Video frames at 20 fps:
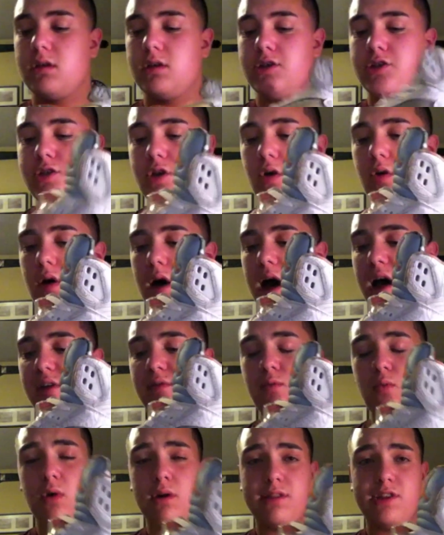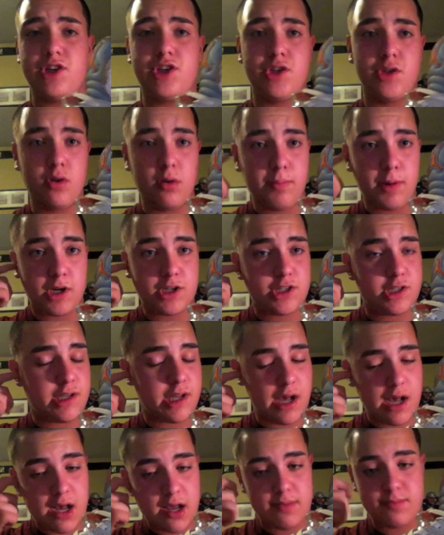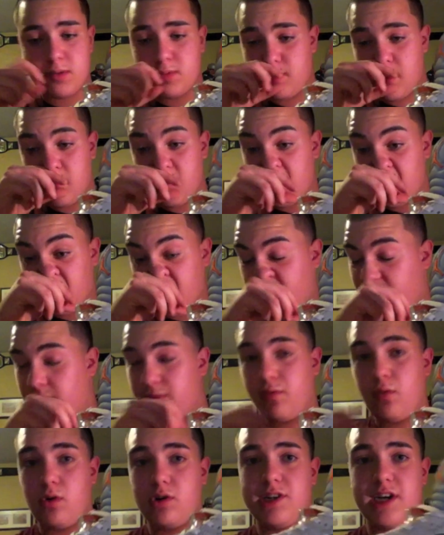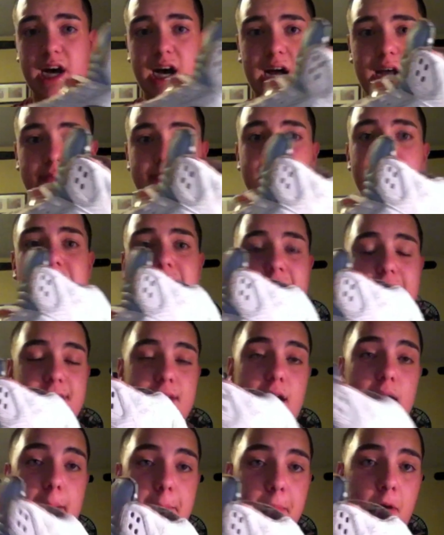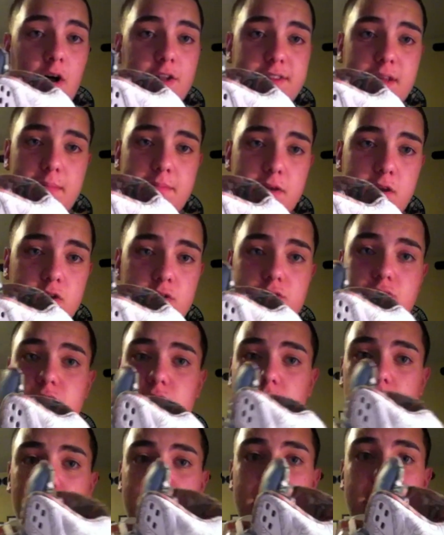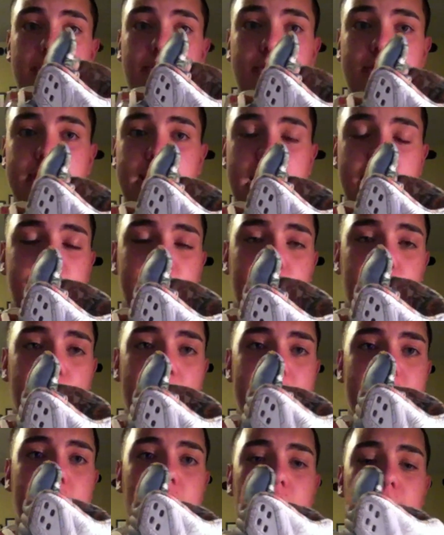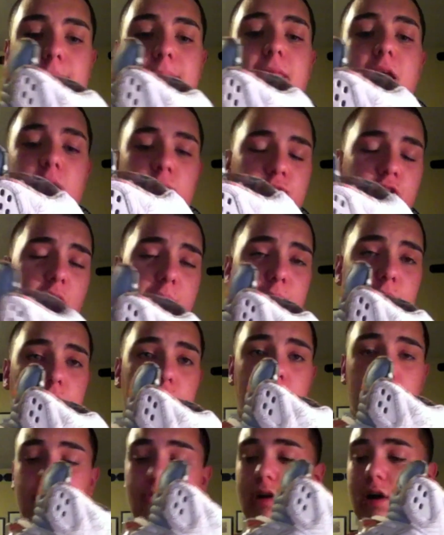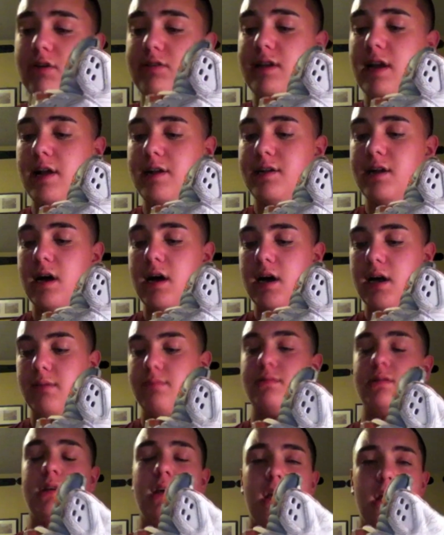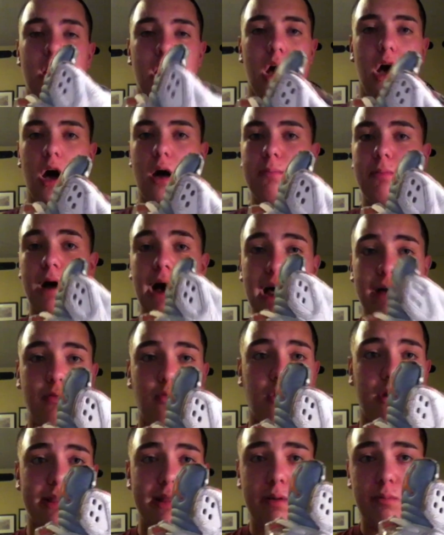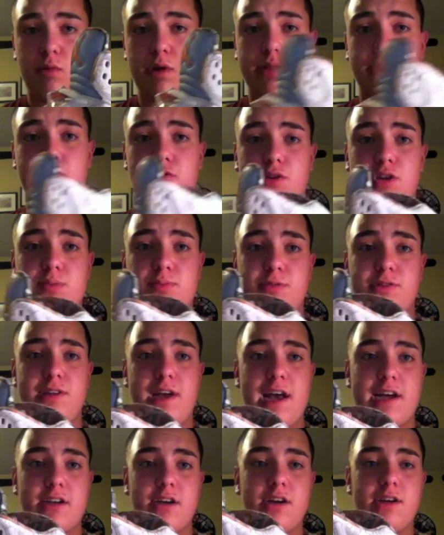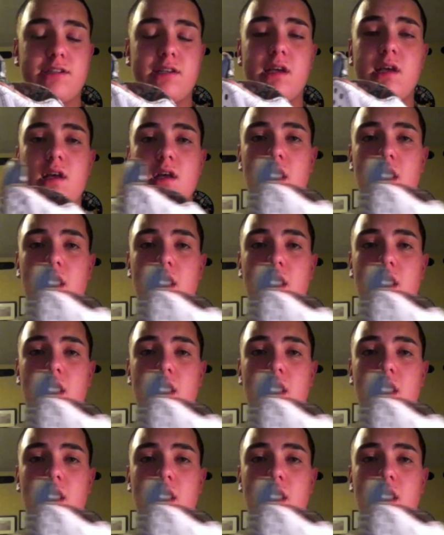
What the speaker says: So I've worn the shoe a bunch of times, maybe 3 or 4 times, and then I bought them used, so they definitely rack up. Probably been worn around 10 times, but I've worn them with crease protectors.